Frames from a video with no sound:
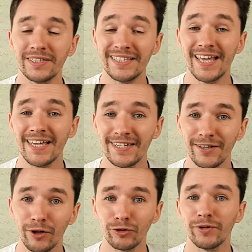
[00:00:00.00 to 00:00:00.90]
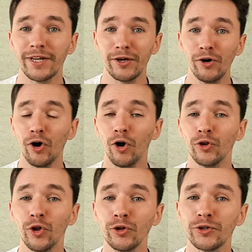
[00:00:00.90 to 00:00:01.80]
dead already or
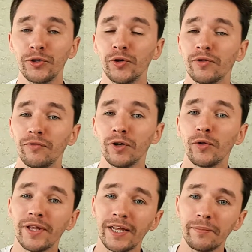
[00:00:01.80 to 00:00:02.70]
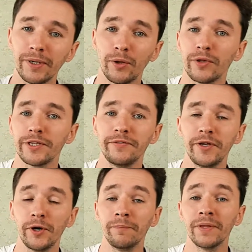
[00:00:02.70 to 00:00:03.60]
not you can follow the link below this
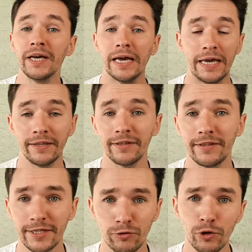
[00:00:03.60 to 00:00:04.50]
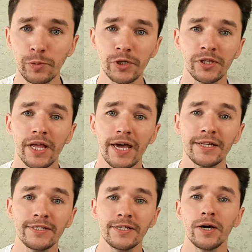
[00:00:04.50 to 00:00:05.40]
video in the description
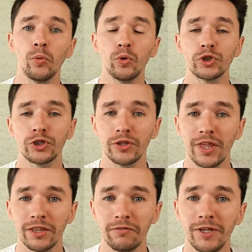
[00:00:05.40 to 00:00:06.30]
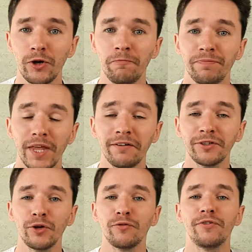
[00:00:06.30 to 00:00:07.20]
and watch that video
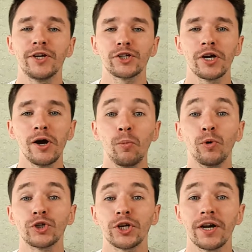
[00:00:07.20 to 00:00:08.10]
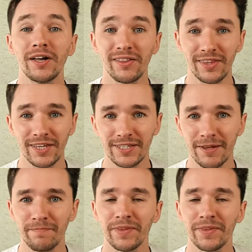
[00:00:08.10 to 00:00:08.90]
after you finish watching this